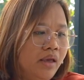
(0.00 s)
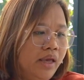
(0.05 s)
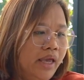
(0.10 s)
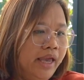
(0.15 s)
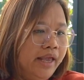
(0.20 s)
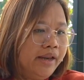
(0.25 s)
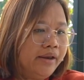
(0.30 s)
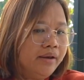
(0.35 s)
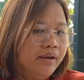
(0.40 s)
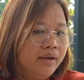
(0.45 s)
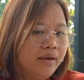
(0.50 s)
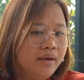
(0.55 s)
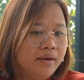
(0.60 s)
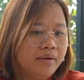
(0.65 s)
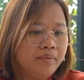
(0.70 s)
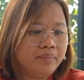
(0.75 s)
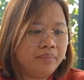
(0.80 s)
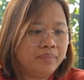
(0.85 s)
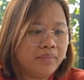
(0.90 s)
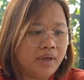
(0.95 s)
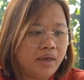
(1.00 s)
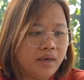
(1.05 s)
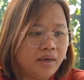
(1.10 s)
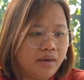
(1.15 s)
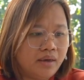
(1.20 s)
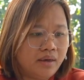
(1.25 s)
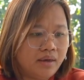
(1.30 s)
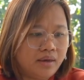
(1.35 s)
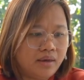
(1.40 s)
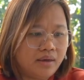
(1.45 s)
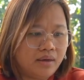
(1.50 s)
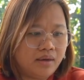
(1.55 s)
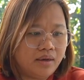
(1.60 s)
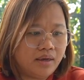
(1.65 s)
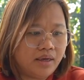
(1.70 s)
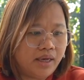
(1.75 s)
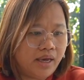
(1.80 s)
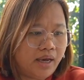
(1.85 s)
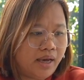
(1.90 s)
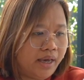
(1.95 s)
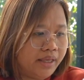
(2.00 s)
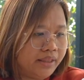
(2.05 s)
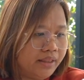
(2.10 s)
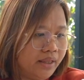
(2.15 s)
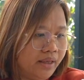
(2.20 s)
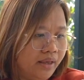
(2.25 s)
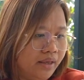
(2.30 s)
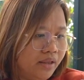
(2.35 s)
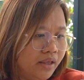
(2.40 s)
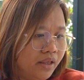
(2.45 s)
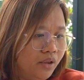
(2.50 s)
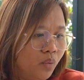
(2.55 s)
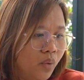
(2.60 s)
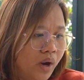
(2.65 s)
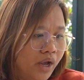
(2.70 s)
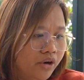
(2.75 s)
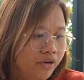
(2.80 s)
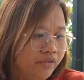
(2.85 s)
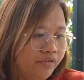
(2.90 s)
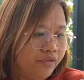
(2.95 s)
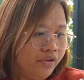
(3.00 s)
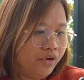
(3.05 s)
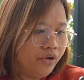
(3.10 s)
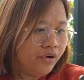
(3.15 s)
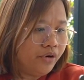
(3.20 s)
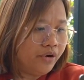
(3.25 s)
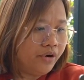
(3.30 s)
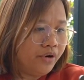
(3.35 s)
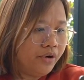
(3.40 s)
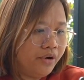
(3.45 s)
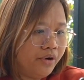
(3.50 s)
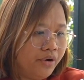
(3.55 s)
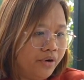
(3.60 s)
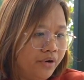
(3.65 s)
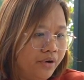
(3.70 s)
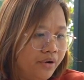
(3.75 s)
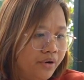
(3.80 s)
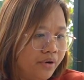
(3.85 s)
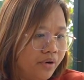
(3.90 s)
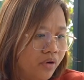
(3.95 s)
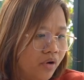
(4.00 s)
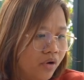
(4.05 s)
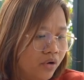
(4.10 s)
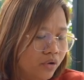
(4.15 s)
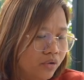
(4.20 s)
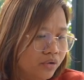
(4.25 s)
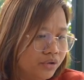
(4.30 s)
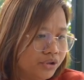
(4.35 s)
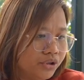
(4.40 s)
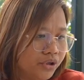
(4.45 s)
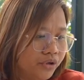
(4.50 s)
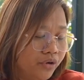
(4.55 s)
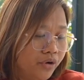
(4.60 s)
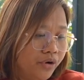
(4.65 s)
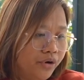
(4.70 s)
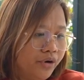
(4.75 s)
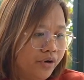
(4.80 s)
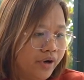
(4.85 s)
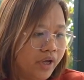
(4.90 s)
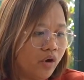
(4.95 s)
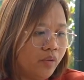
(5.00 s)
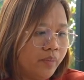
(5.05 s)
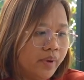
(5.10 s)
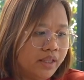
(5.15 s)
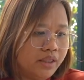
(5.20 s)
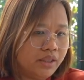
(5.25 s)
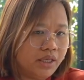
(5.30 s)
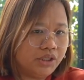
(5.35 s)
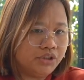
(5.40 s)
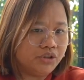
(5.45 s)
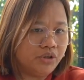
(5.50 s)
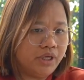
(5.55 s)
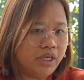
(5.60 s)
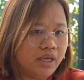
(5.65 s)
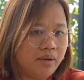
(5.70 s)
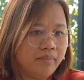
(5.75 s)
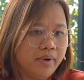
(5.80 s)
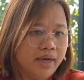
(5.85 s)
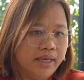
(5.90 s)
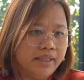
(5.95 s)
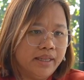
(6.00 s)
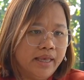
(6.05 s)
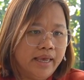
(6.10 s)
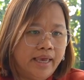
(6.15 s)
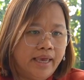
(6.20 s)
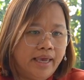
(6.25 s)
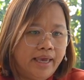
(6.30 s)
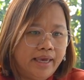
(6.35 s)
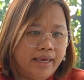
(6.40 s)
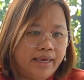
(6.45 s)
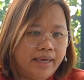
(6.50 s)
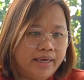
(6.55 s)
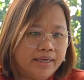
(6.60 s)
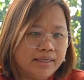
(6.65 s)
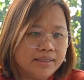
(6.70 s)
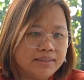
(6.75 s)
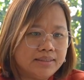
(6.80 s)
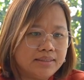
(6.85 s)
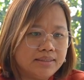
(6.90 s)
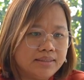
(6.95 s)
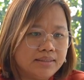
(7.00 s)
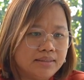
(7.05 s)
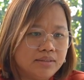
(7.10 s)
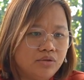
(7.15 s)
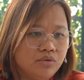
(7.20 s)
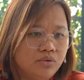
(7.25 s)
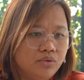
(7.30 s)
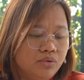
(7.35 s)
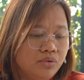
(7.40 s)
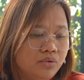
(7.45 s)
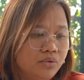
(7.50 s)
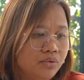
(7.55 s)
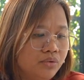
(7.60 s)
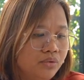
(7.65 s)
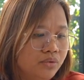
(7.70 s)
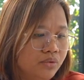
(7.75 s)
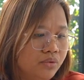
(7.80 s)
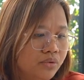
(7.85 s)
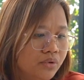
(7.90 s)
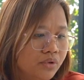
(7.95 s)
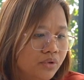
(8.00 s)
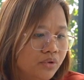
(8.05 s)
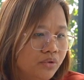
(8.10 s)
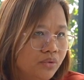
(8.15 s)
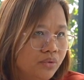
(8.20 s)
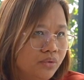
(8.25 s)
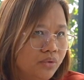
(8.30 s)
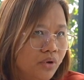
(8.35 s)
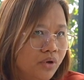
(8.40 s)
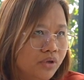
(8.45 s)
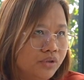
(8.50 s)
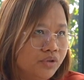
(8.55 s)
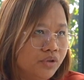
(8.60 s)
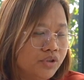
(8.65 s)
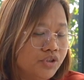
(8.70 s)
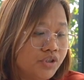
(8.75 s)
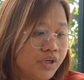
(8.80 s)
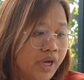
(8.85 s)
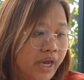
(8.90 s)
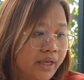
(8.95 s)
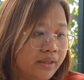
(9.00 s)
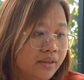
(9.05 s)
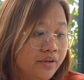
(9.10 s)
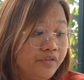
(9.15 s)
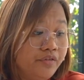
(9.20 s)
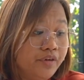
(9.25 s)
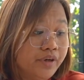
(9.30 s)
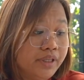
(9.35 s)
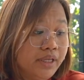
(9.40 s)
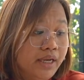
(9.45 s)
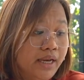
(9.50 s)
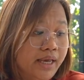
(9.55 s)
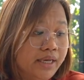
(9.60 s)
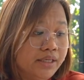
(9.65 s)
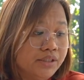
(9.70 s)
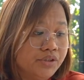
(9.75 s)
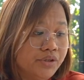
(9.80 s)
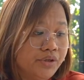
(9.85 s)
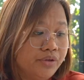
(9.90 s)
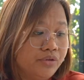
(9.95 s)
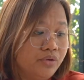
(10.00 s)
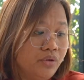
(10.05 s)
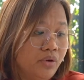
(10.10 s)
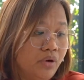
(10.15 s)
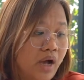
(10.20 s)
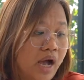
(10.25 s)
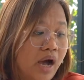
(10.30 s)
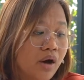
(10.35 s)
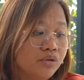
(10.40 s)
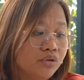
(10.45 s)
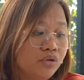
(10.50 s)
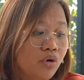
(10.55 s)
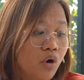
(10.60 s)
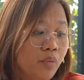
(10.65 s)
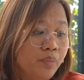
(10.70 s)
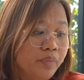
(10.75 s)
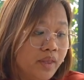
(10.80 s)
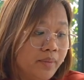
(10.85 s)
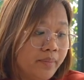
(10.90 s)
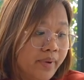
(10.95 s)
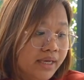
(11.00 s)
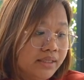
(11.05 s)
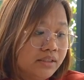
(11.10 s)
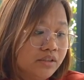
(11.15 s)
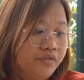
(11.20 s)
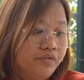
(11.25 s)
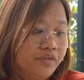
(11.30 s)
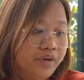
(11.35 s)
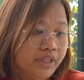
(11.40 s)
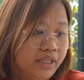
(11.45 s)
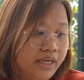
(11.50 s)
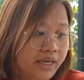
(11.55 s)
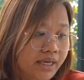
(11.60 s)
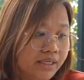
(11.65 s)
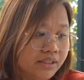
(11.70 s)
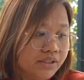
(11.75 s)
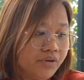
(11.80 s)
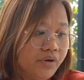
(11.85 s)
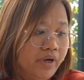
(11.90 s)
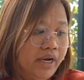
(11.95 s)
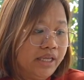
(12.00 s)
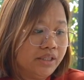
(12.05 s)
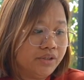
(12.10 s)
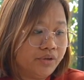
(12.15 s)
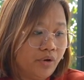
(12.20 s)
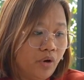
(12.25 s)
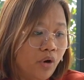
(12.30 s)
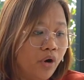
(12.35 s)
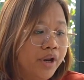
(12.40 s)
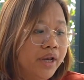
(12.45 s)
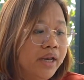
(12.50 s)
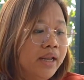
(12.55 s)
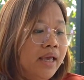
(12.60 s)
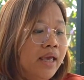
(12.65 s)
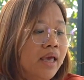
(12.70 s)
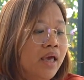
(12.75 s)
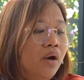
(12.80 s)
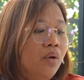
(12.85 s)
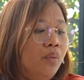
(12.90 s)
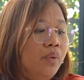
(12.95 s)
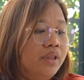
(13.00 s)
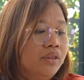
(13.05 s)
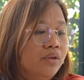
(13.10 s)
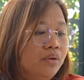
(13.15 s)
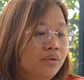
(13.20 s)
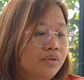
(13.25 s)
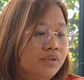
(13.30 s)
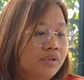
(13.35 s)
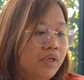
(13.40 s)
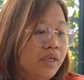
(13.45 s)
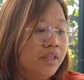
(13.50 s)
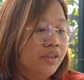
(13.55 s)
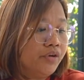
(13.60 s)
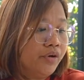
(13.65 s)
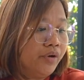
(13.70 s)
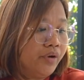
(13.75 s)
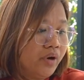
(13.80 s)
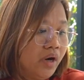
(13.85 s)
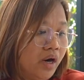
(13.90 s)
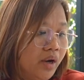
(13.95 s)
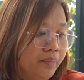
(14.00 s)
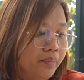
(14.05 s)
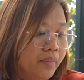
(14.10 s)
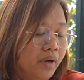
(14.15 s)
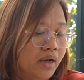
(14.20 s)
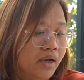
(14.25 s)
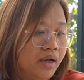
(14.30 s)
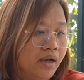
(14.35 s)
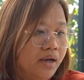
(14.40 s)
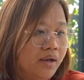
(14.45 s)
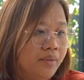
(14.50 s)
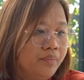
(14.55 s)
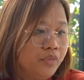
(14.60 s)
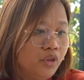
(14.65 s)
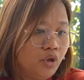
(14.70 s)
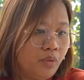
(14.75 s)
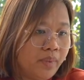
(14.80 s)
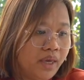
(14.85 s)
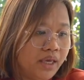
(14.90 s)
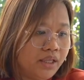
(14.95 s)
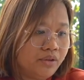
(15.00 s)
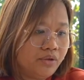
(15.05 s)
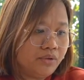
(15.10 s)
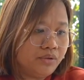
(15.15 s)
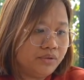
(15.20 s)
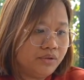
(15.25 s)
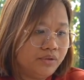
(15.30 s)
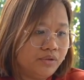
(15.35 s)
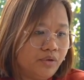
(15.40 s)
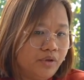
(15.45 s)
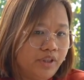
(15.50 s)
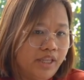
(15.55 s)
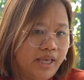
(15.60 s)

And um, yeah, I, and in one of your conclusion or your recommendation, Emad, is to to also check the fertilizer, to, how to optimize the fertilizer later on with those intercrop um, tomatoes. So